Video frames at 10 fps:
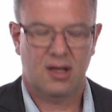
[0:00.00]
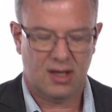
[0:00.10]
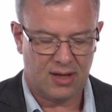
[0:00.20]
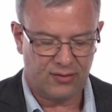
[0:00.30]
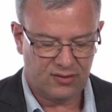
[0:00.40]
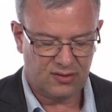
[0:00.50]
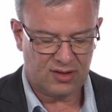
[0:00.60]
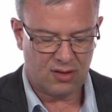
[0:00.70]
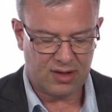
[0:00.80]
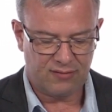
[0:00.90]
And this is
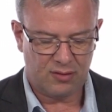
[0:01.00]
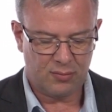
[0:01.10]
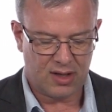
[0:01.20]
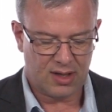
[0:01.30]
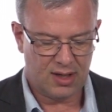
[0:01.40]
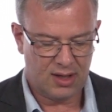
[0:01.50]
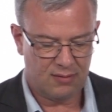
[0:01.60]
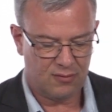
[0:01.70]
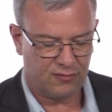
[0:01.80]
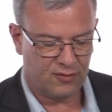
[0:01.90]
now given by,
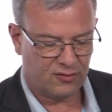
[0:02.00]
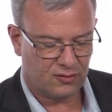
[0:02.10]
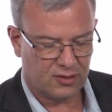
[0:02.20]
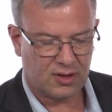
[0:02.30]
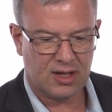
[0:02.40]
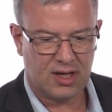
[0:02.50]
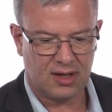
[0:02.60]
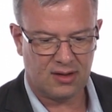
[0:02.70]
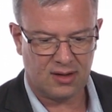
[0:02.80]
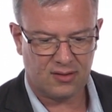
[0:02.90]
with first order
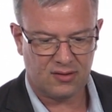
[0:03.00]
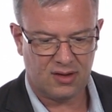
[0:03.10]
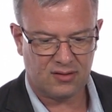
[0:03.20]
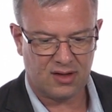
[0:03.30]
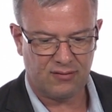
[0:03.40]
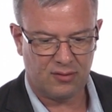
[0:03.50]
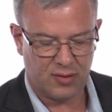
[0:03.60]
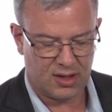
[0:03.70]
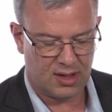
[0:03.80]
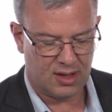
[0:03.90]
kinetics, is given
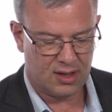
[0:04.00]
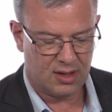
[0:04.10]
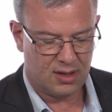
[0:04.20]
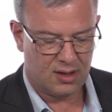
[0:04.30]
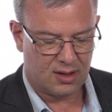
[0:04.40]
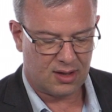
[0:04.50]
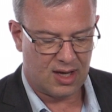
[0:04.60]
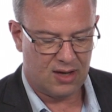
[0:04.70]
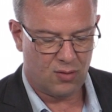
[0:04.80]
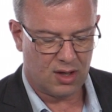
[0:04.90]
by
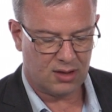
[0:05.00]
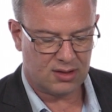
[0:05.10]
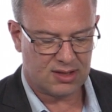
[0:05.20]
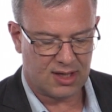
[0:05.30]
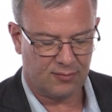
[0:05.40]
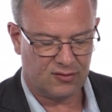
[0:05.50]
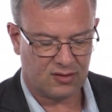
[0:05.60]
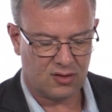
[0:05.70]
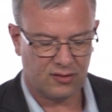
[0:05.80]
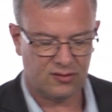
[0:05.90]
K1 times the
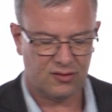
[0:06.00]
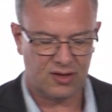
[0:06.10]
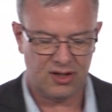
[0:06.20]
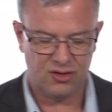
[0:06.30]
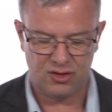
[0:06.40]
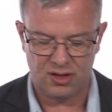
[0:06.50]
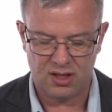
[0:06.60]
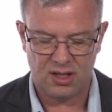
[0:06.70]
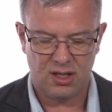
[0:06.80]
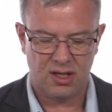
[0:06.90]
concentration
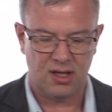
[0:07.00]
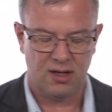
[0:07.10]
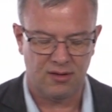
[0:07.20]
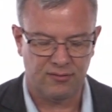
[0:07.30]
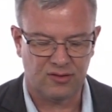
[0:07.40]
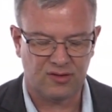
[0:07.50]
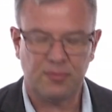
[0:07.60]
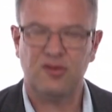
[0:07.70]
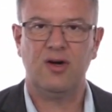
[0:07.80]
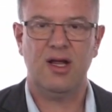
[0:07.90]
of the
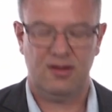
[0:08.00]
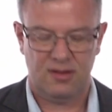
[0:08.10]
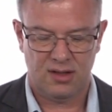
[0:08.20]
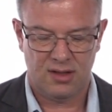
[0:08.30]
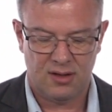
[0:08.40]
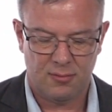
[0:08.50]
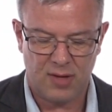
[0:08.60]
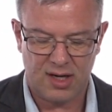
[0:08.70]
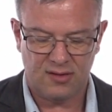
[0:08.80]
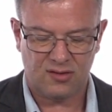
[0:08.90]
substrate
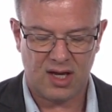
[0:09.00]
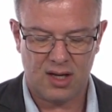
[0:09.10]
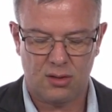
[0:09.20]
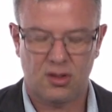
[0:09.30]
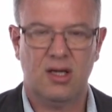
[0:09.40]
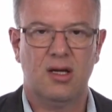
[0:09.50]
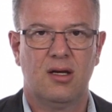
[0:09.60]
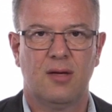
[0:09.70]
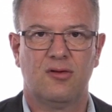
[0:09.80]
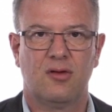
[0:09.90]
minus K3
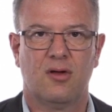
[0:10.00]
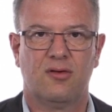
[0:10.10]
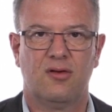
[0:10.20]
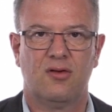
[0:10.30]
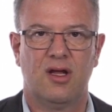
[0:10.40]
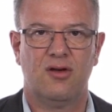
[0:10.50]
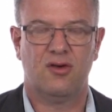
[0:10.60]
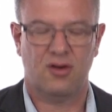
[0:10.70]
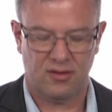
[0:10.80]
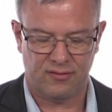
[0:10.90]
times the
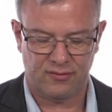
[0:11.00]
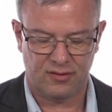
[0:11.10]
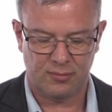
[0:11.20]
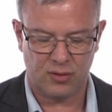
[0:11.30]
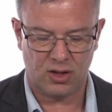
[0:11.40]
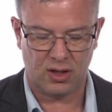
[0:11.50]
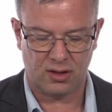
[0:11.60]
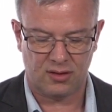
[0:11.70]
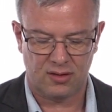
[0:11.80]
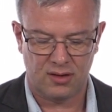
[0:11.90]
concentration of the product.